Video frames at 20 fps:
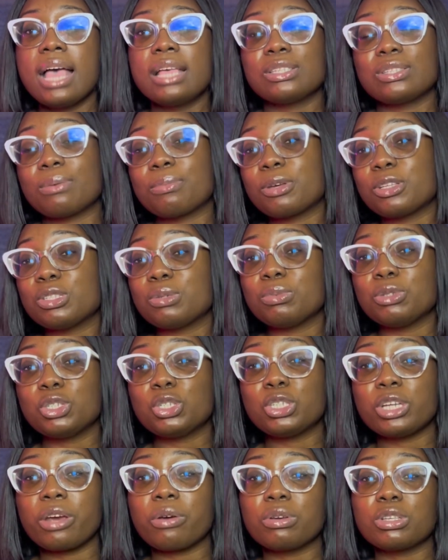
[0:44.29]
So I'm going to be
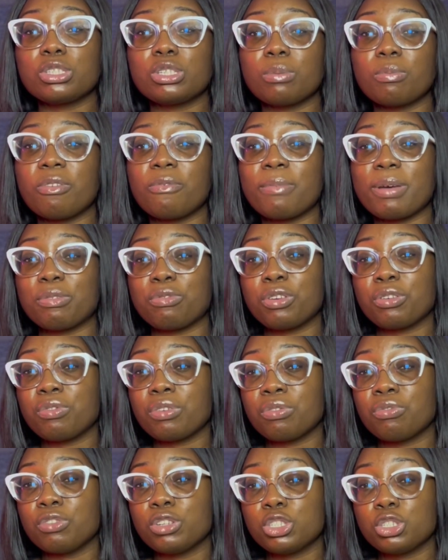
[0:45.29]
sharing some of my
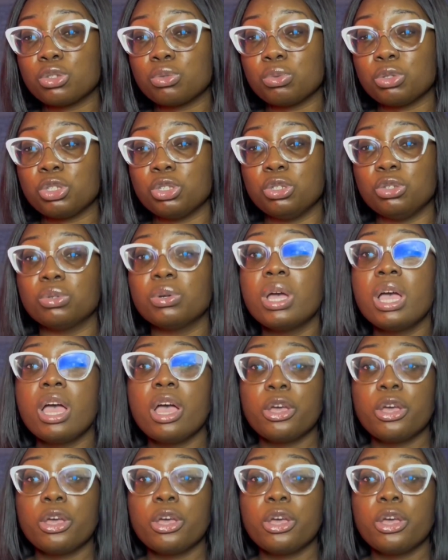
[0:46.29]
favorite features with you.